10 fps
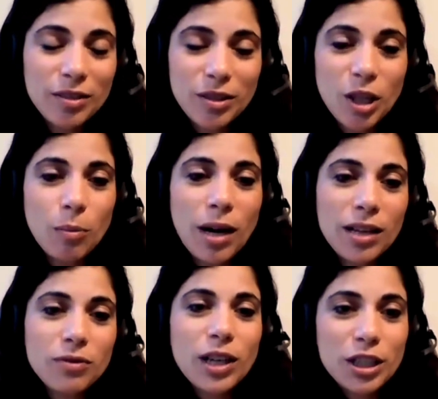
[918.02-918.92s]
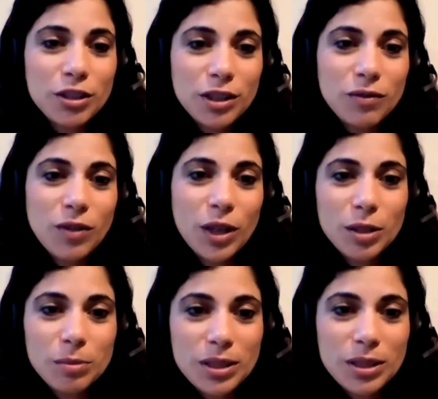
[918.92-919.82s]
modifying your
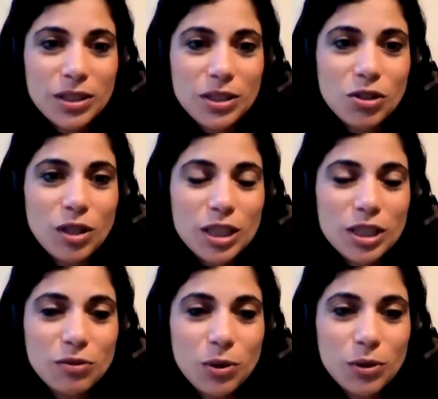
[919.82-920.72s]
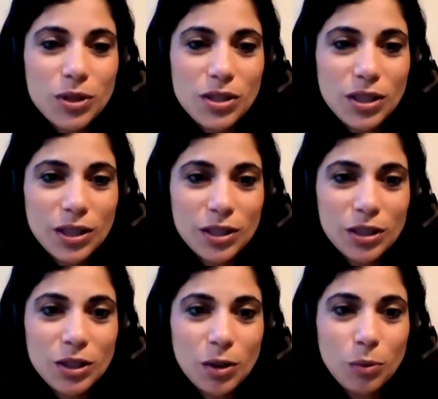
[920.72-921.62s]
environment and trying to focus on
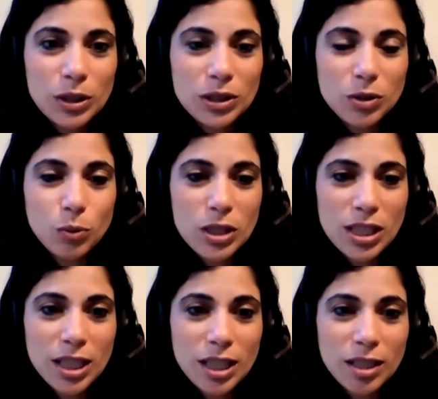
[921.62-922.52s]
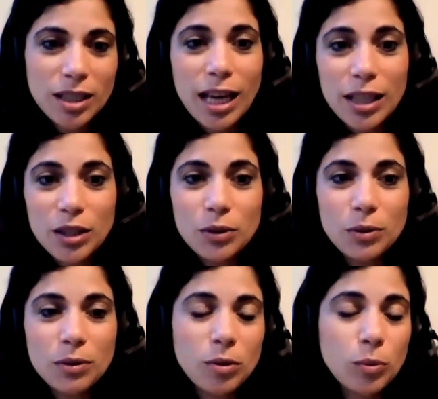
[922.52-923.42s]
what's going to get
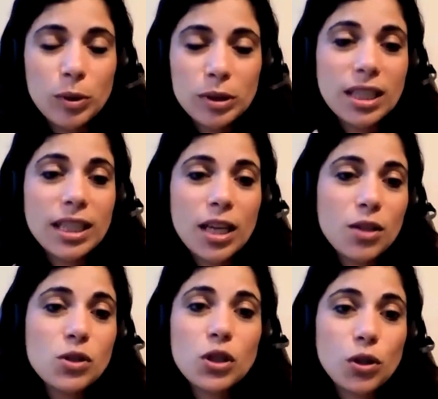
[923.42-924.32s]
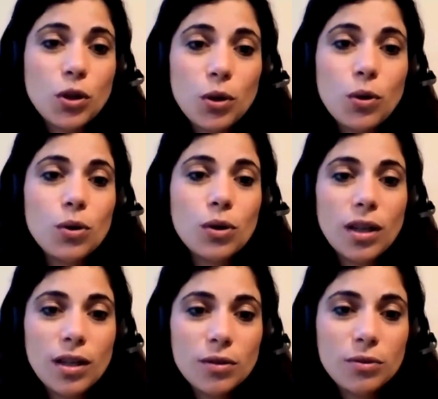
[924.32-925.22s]
you to your goal
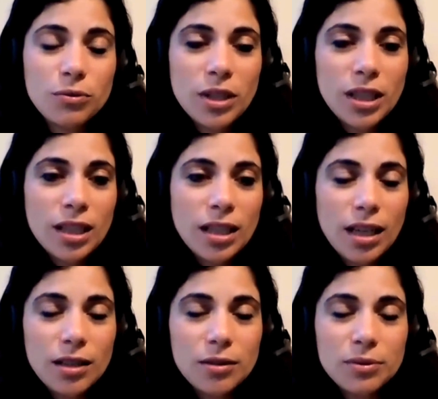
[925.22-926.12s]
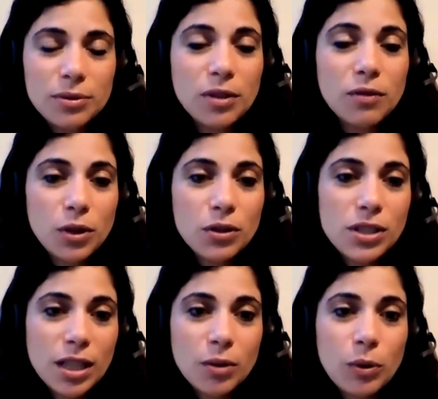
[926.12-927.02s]
of
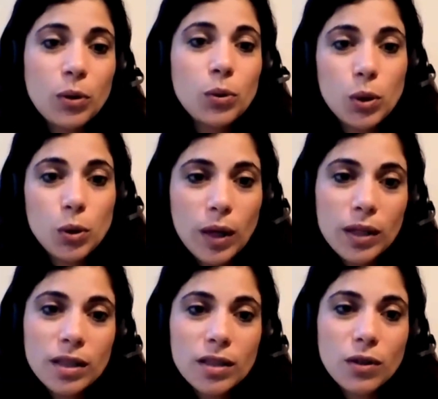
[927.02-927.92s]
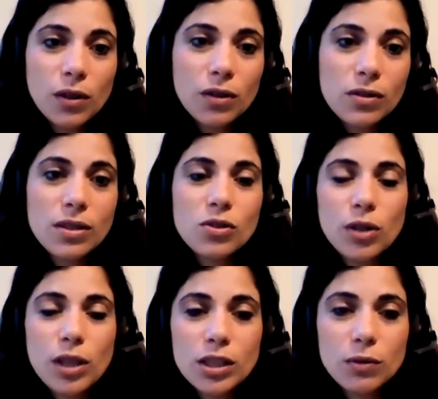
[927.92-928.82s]
conversing with who you want to converse and
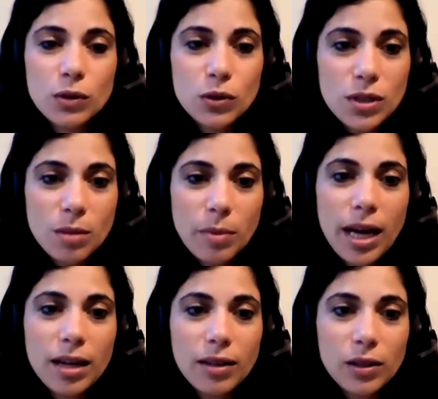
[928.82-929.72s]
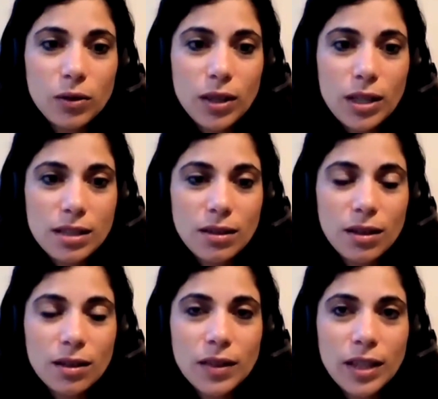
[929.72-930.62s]
trying to reduce the background noise and
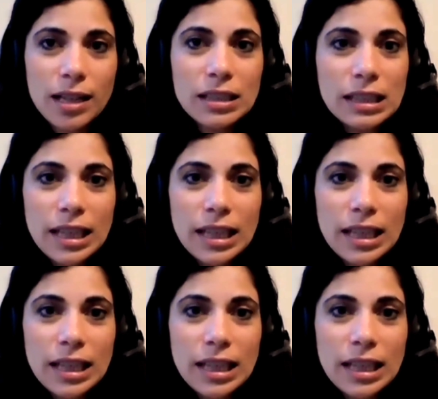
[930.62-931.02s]
all of that,